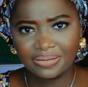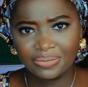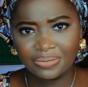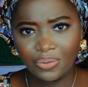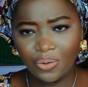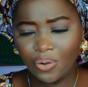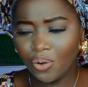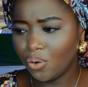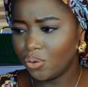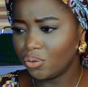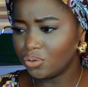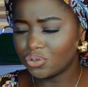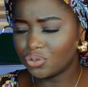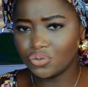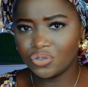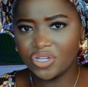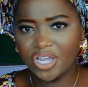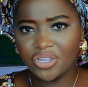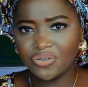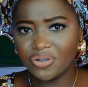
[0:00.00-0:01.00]
Oh,
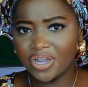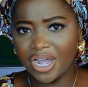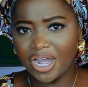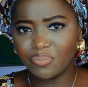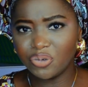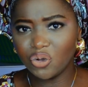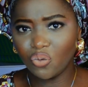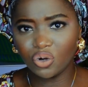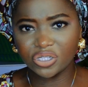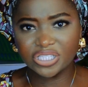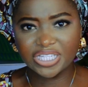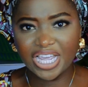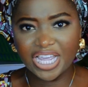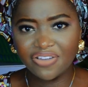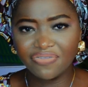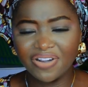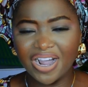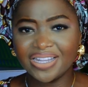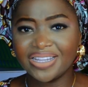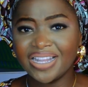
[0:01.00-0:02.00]
today you can be
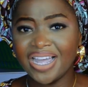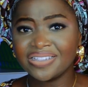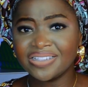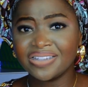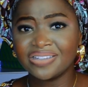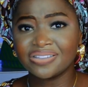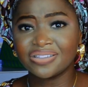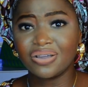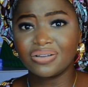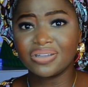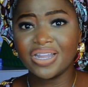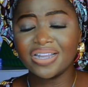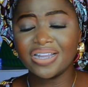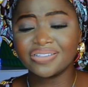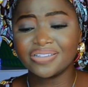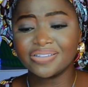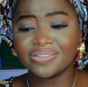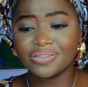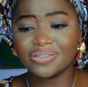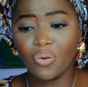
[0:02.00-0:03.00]
whatever, and that
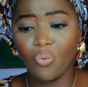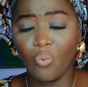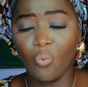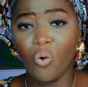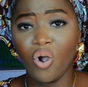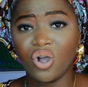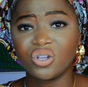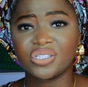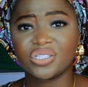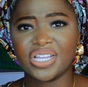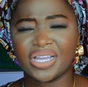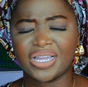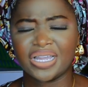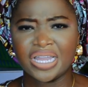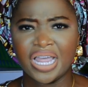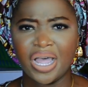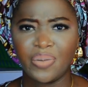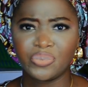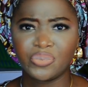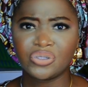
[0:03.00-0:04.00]
is the worst that can
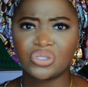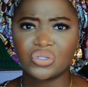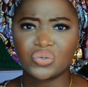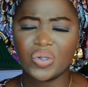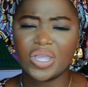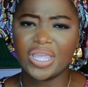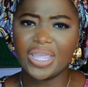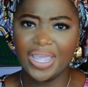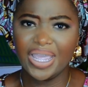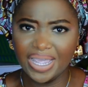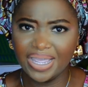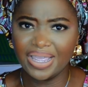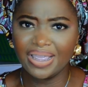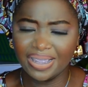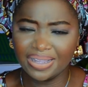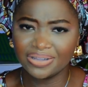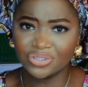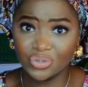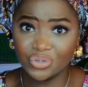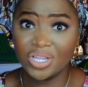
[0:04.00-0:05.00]
happen to
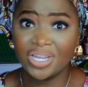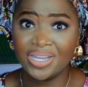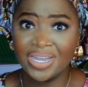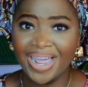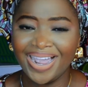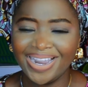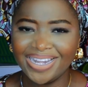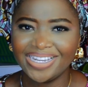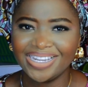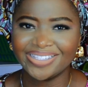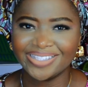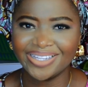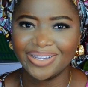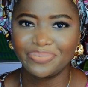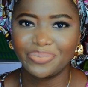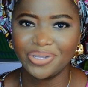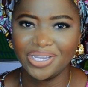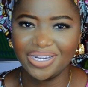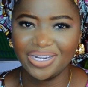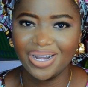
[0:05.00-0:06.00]
the
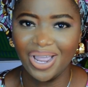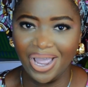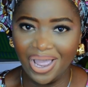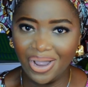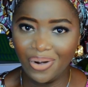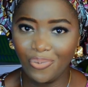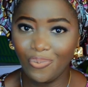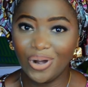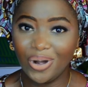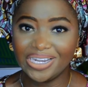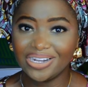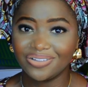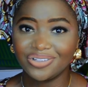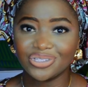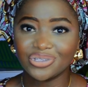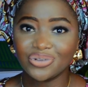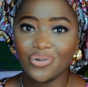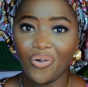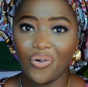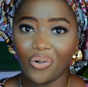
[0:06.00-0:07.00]
nine-ether being, when there
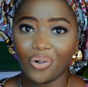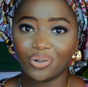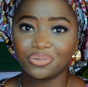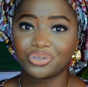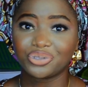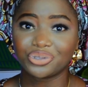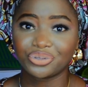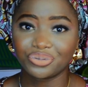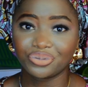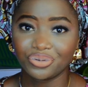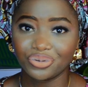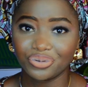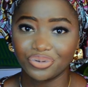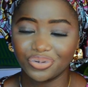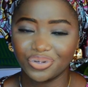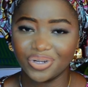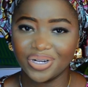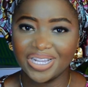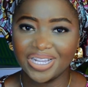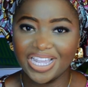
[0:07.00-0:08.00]
is no
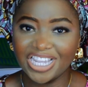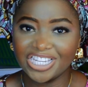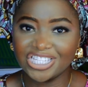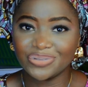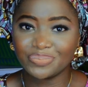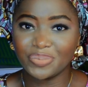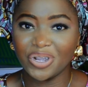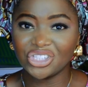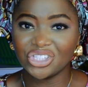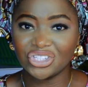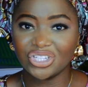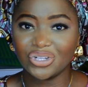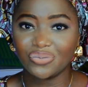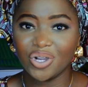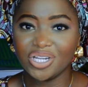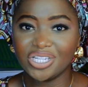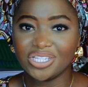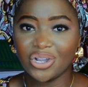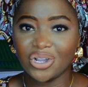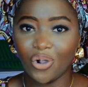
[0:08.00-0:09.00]
control, especially
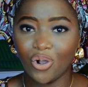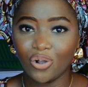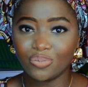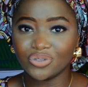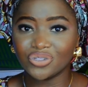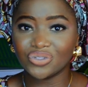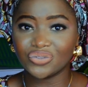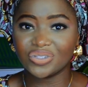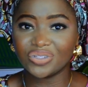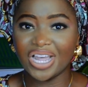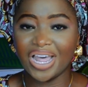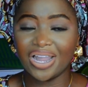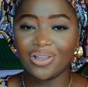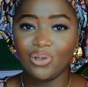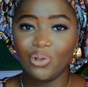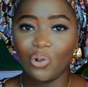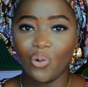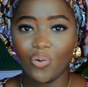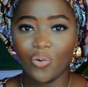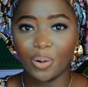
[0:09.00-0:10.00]
when it comes to that
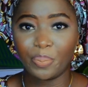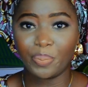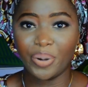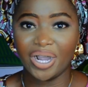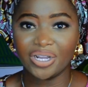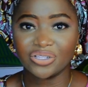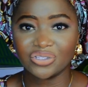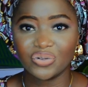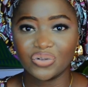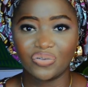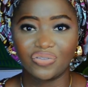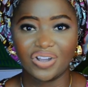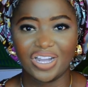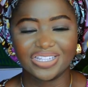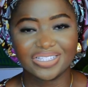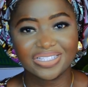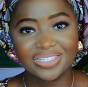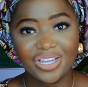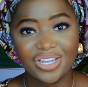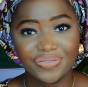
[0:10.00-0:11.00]
lower part of
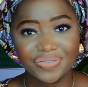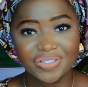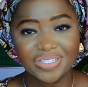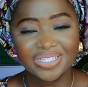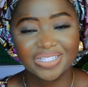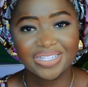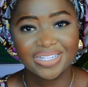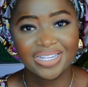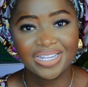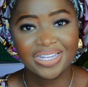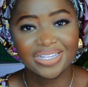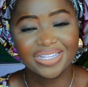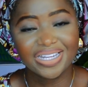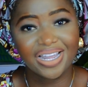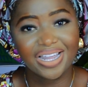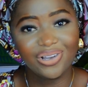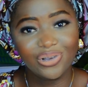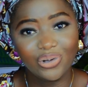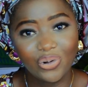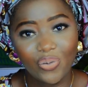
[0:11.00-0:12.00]
ourselves,
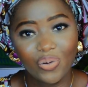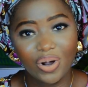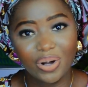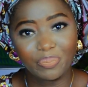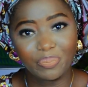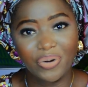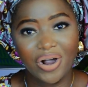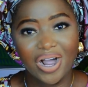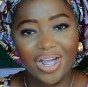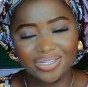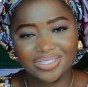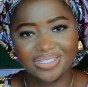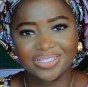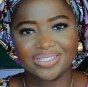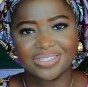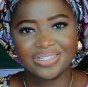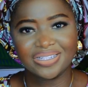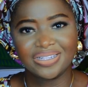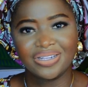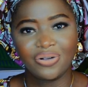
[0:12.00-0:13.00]
that lower part
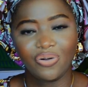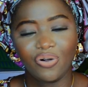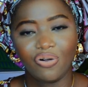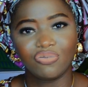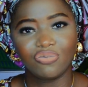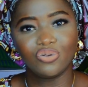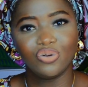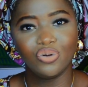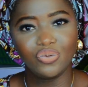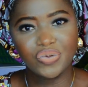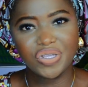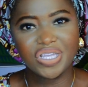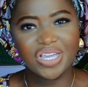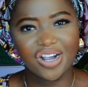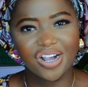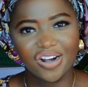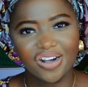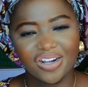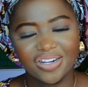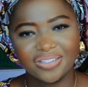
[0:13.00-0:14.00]
of who we
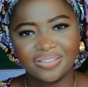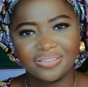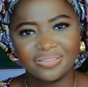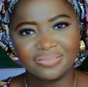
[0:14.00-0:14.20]
are,